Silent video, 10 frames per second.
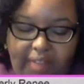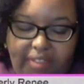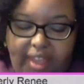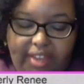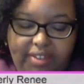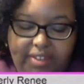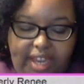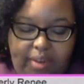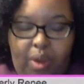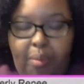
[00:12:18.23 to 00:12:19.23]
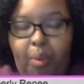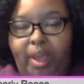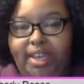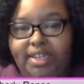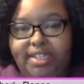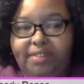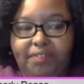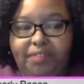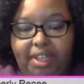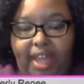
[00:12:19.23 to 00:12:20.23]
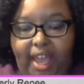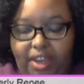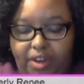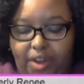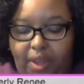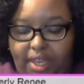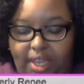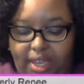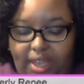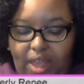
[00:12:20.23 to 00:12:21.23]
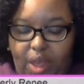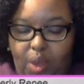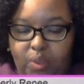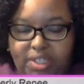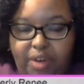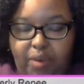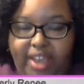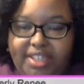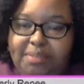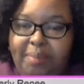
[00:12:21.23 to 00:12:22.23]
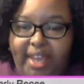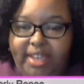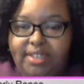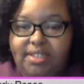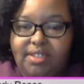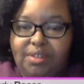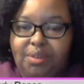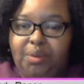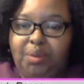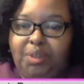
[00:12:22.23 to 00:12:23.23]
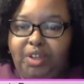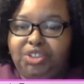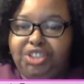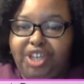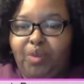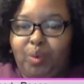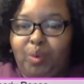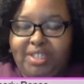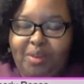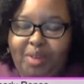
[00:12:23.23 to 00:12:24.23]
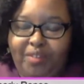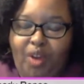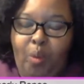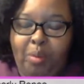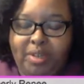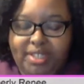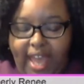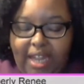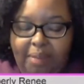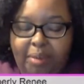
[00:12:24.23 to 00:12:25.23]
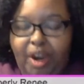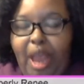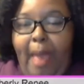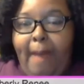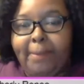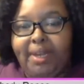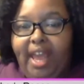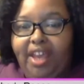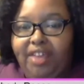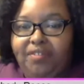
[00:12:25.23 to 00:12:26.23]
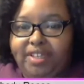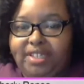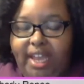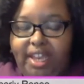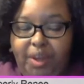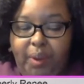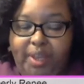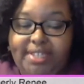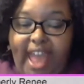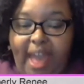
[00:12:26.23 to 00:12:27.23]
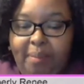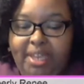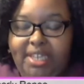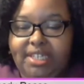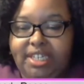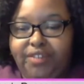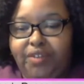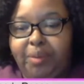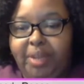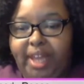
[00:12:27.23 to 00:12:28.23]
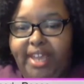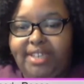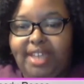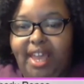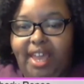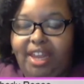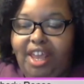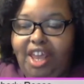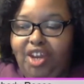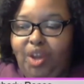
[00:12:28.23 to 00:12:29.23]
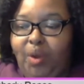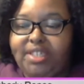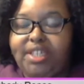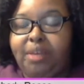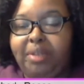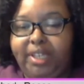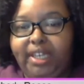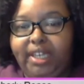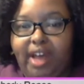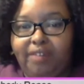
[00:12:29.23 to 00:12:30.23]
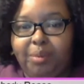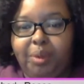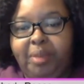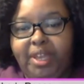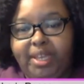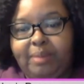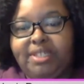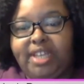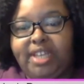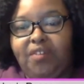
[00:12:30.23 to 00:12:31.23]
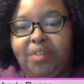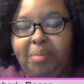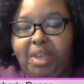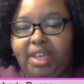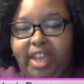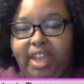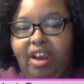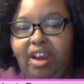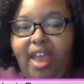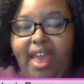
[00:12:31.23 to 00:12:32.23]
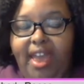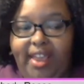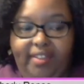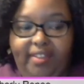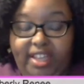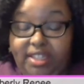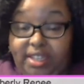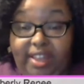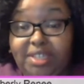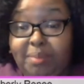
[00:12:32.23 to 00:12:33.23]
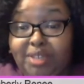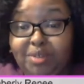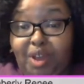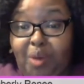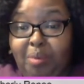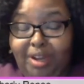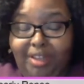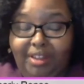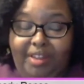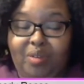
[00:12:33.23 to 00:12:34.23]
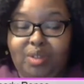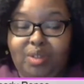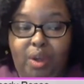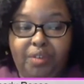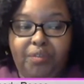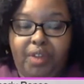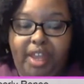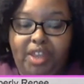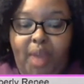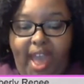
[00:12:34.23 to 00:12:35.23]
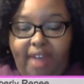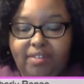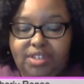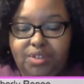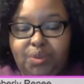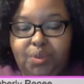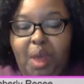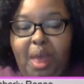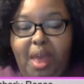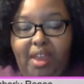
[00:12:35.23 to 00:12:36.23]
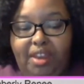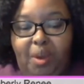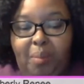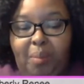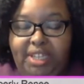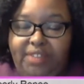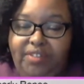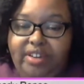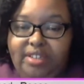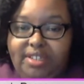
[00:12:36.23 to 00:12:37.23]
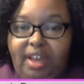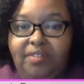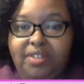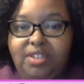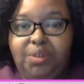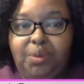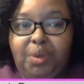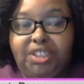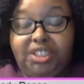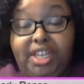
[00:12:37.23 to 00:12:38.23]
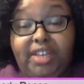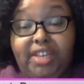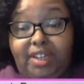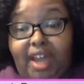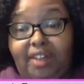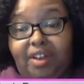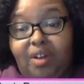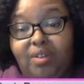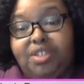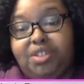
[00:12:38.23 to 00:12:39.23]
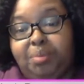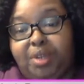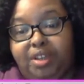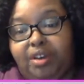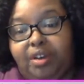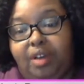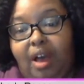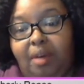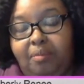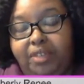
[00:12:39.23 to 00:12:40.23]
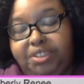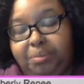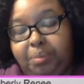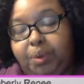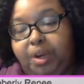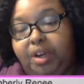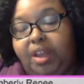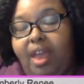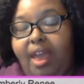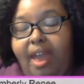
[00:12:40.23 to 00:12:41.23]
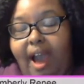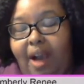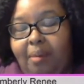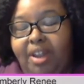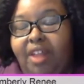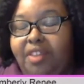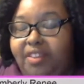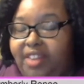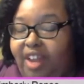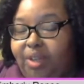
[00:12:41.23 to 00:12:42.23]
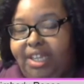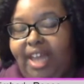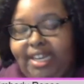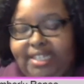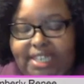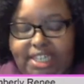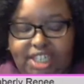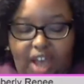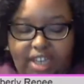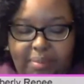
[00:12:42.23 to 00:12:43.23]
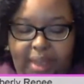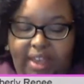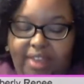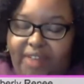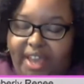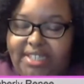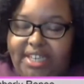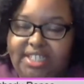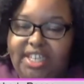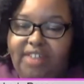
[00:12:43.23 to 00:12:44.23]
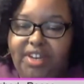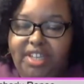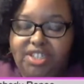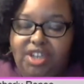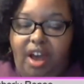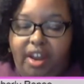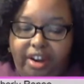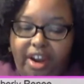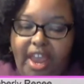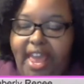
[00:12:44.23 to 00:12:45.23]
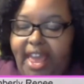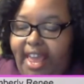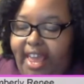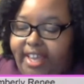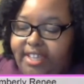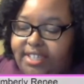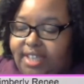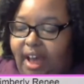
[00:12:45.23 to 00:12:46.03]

that, like you said, at one point he didn't feel like, you know, he was in the right space to, you know, share a room with someone of Oprah's caliber. But now he feels like, you know, he's happy, he's in a different place, and, you know, he's completely comfortable being himself and being there in that space with Oprah. And I thought that was wonderful. Like, you have to, you know, believe in yourself to achieve a lot of the goals that you put on your vision board. Another thing that I really liked is he talked about advice that he's given his daughter is,